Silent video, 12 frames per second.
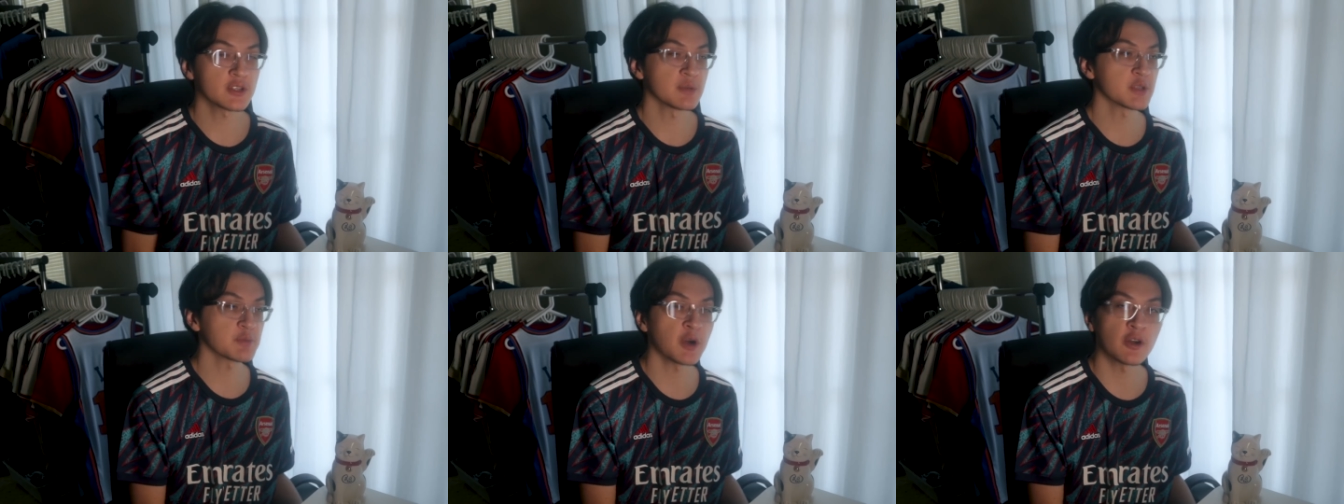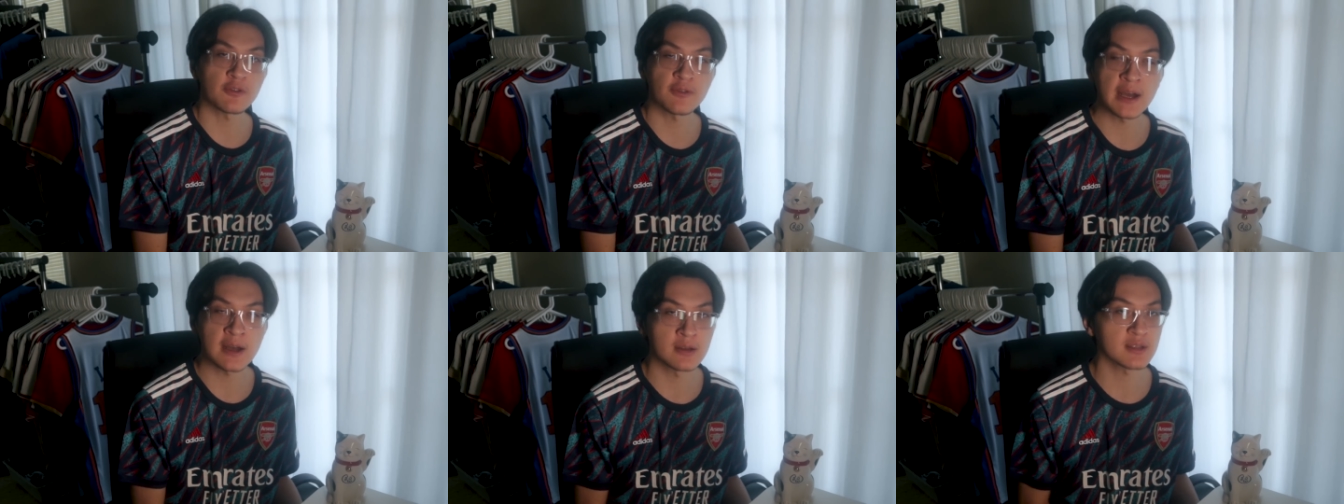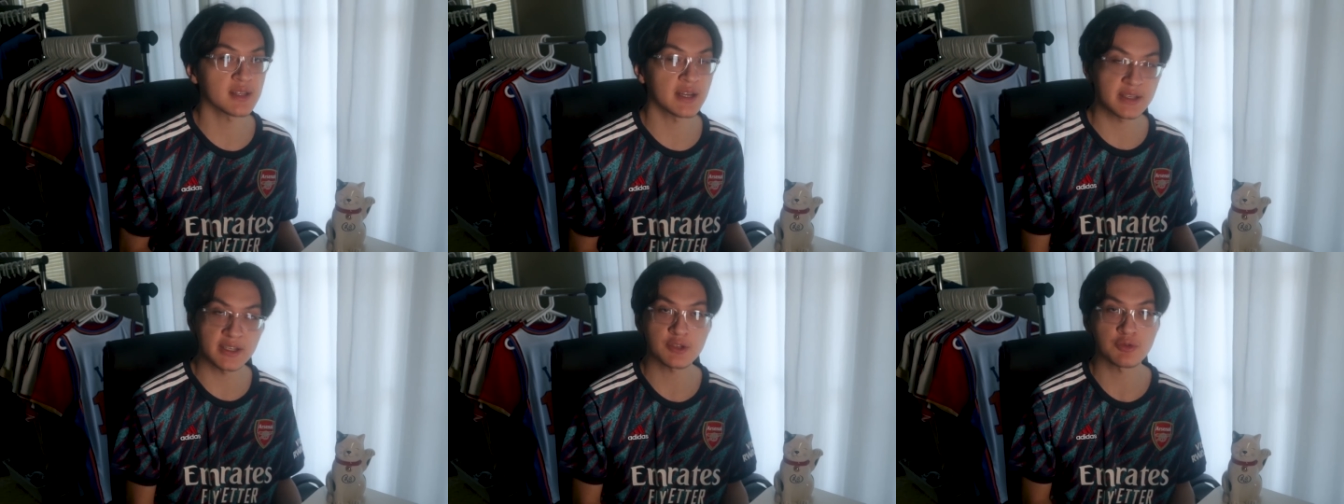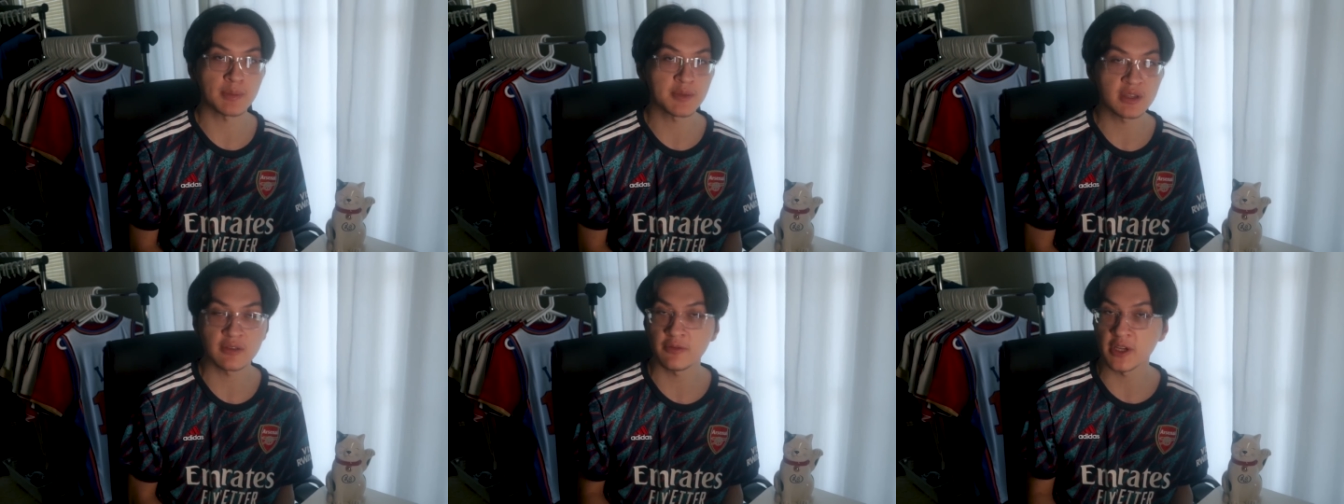are some smart fouls that
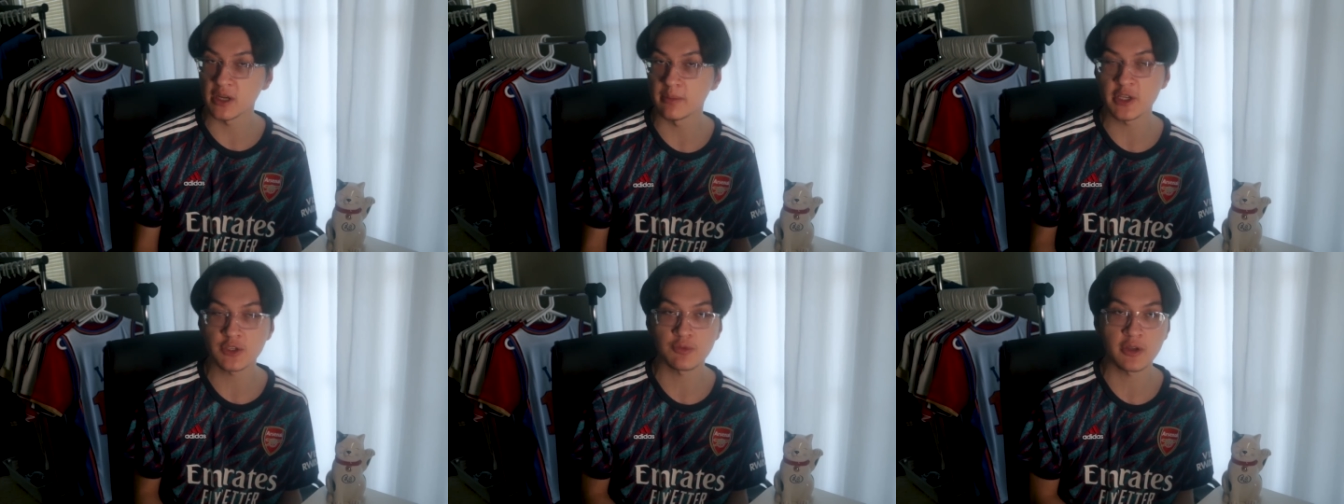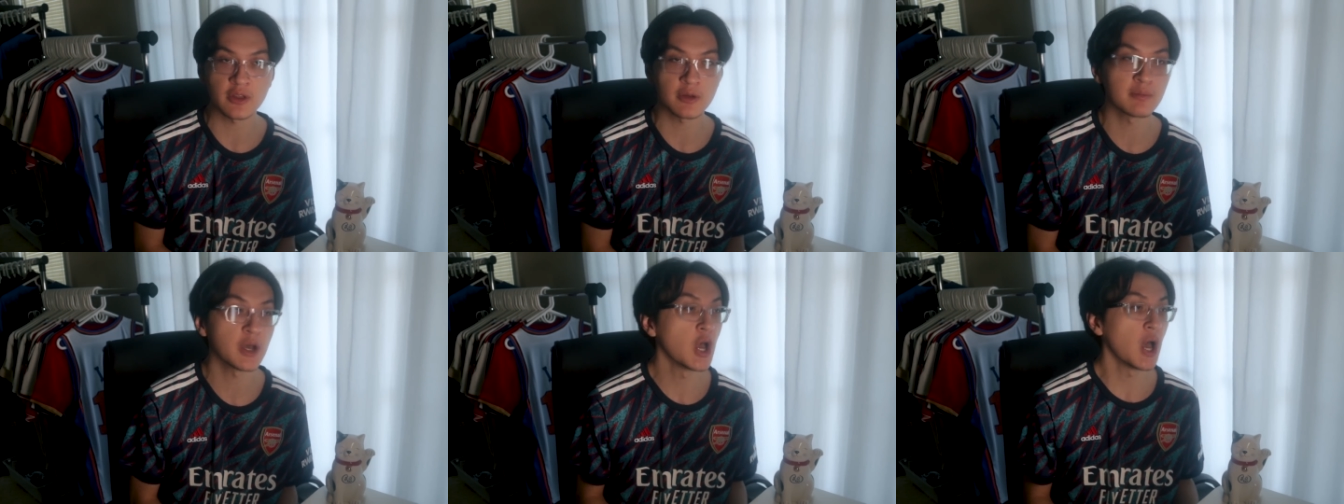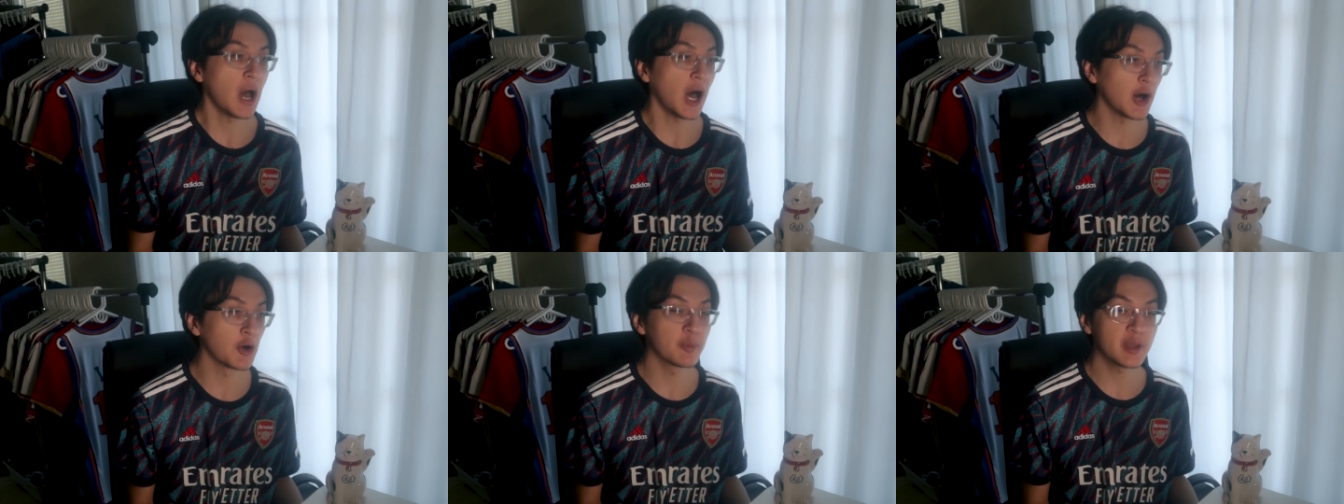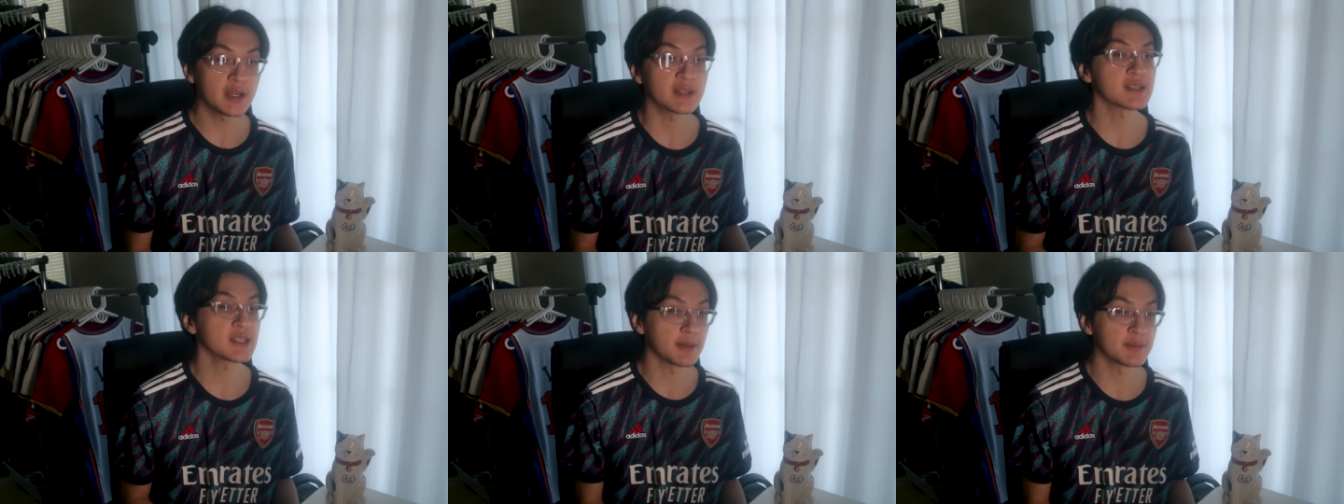disrupted the vietnamese rhythm
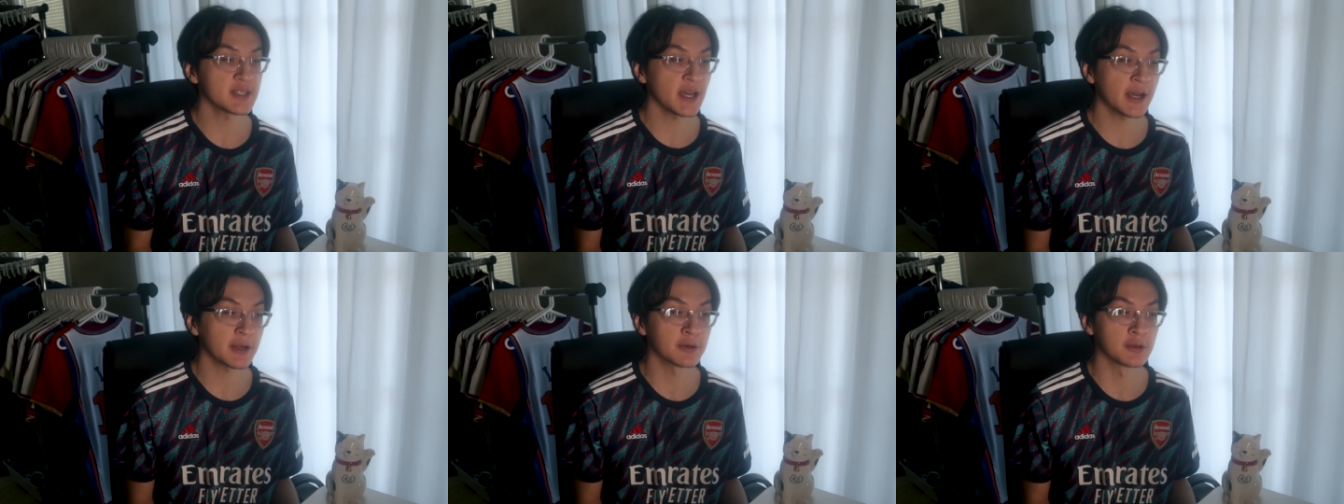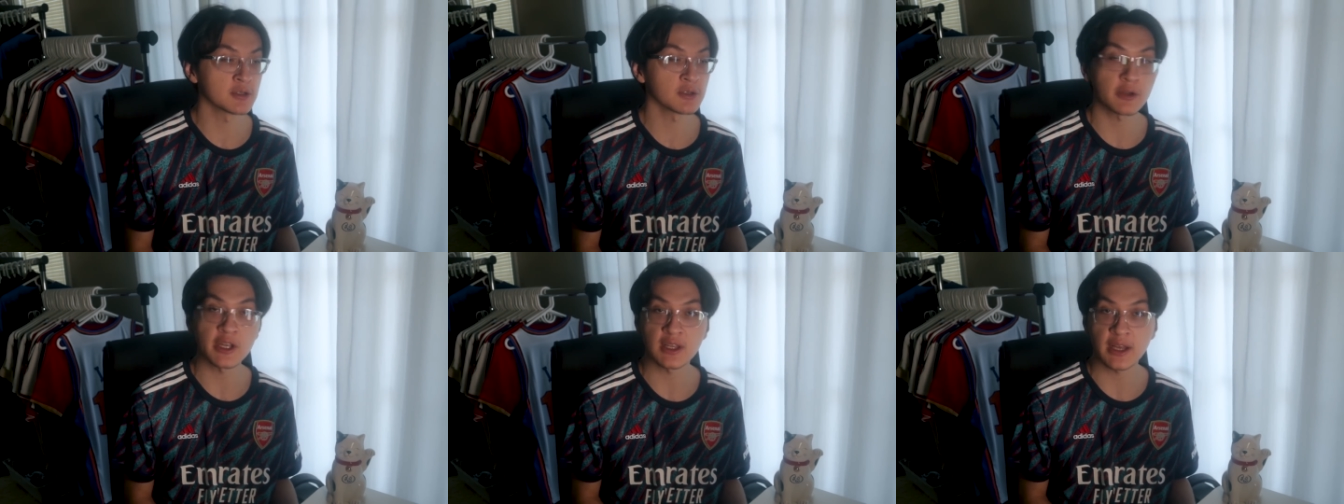albeit some tackles looking